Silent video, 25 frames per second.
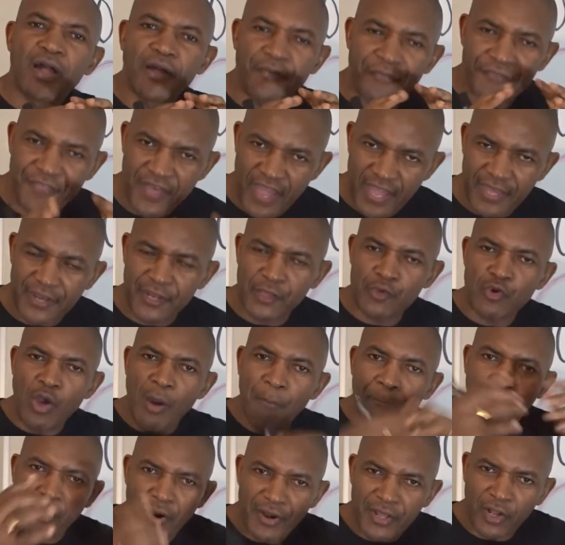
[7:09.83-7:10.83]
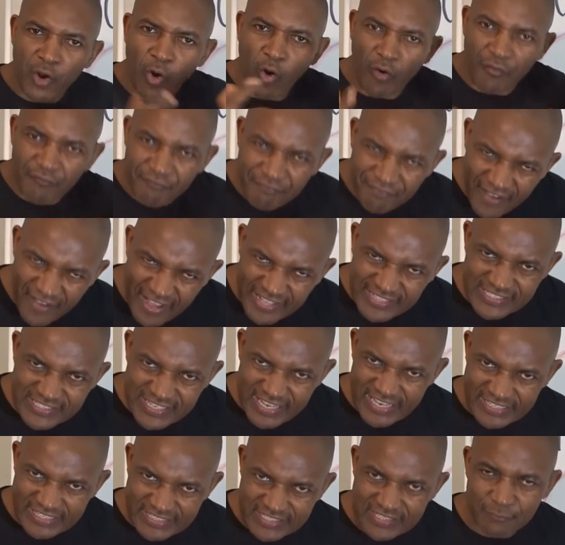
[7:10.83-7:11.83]
then your body converts
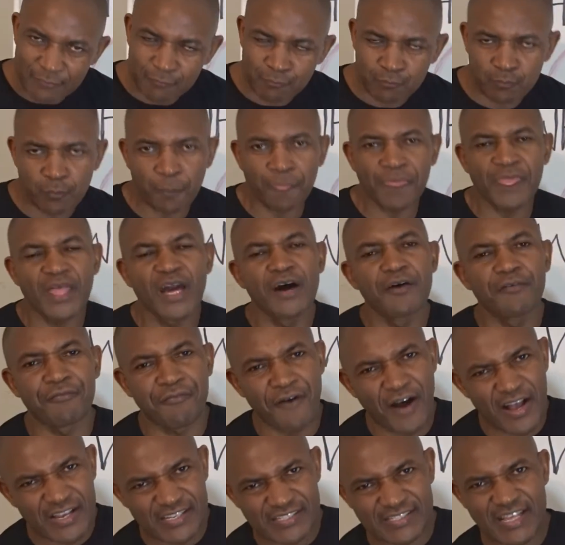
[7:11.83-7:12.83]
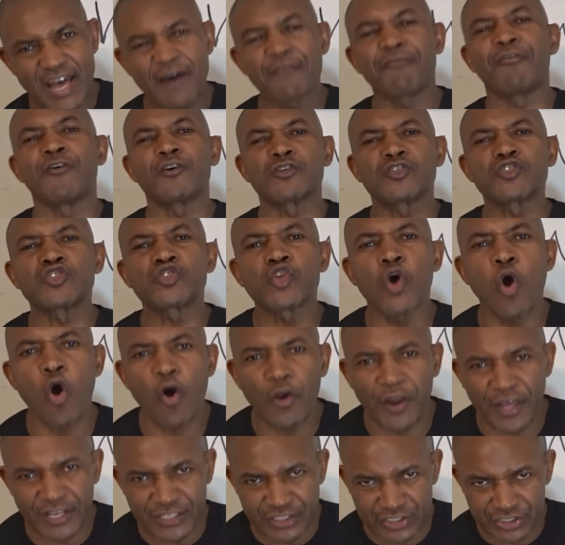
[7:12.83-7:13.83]
it faster for
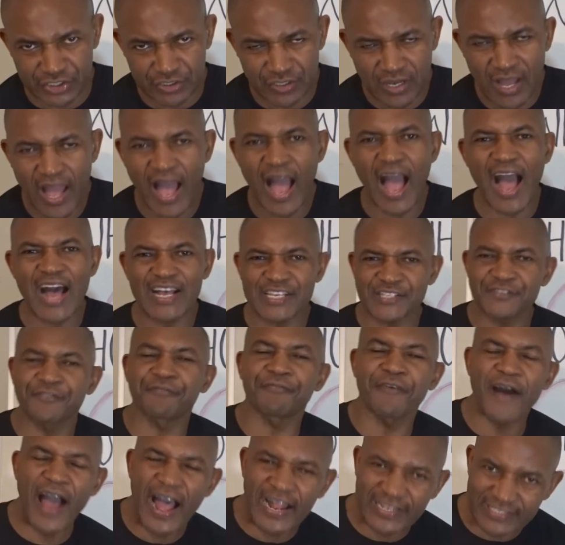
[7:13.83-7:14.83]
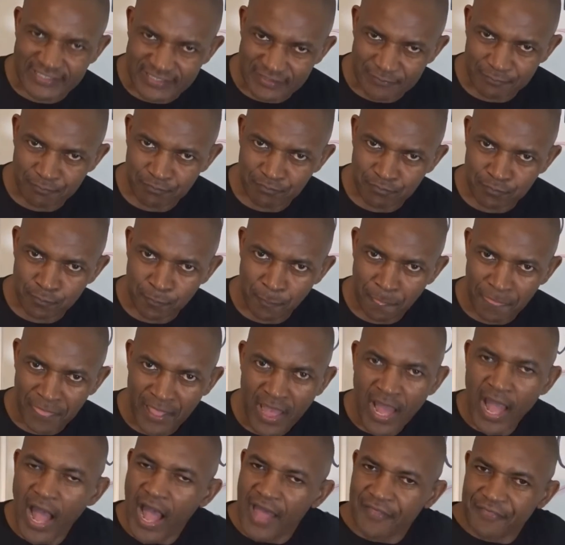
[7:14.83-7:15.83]
storage as fat.
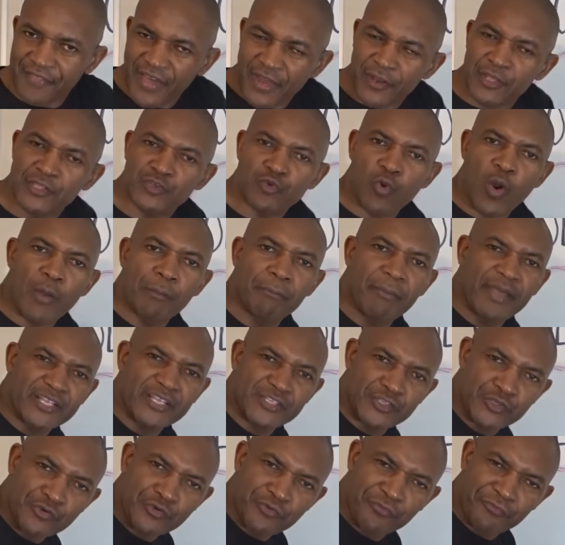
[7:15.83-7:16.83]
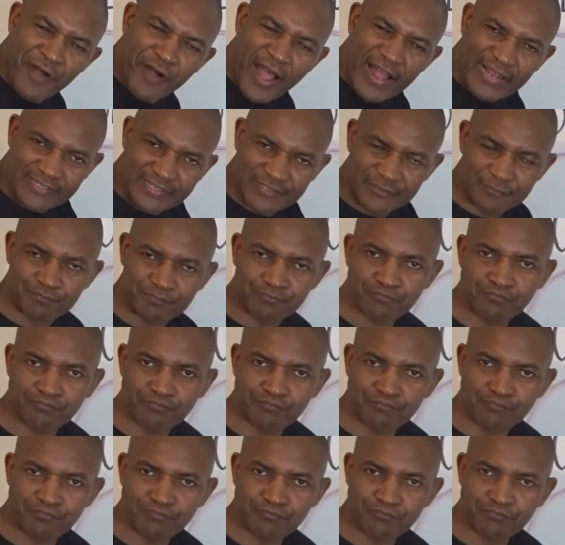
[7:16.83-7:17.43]
And that is what makes you fat.